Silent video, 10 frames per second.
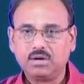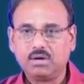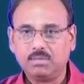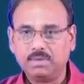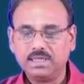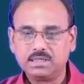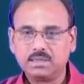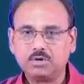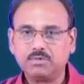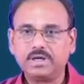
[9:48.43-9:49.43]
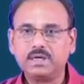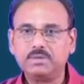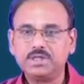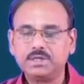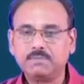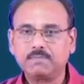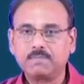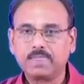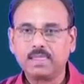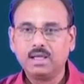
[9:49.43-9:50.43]
or by the support vector machine.
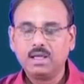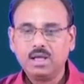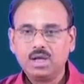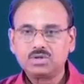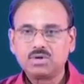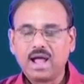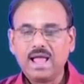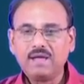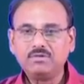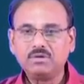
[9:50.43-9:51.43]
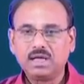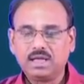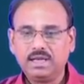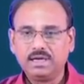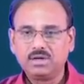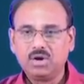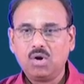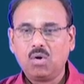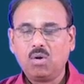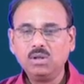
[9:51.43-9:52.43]
So, I have to collect
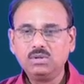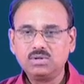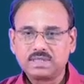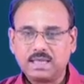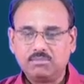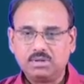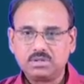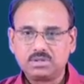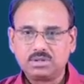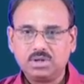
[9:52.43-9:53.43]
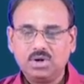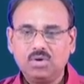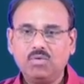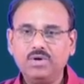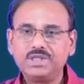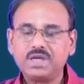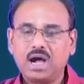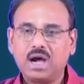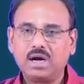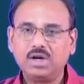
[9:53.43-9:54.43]
all those samples which
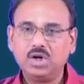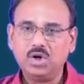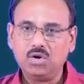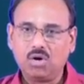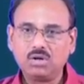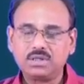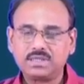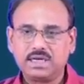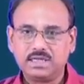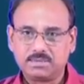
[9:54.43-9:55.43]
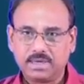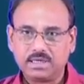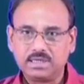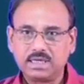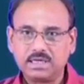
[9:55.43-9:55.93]
are not satisfactorily